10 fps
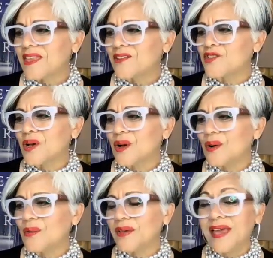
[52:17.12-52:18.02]

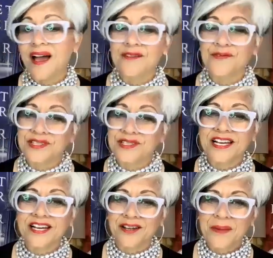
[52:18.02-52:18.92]
So yeah, for the
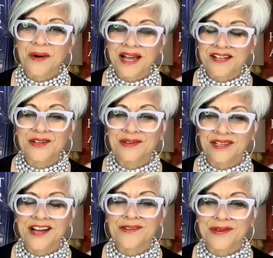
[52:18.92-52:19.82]
Secret Keeper, I had to do a
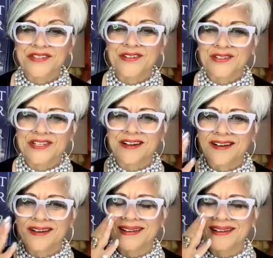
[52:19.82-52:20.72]
lot of research
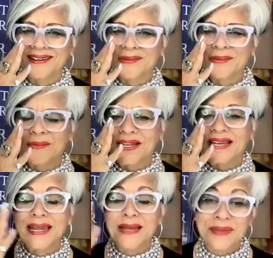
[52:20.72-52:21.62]
on what
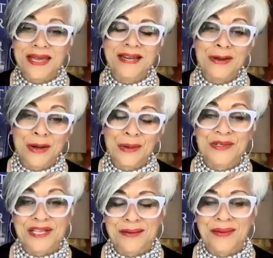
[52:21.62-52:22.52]
Nimmi
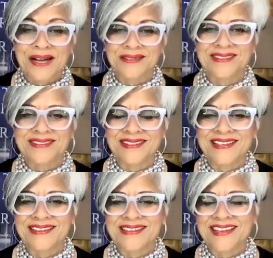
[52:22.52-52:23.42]
knows about
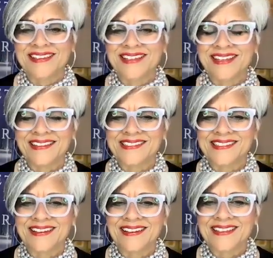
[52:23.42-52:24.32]
these healings
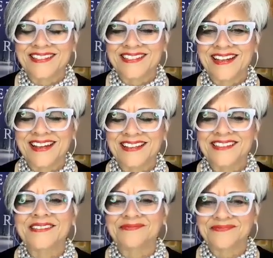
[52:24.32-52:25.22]
that she needs.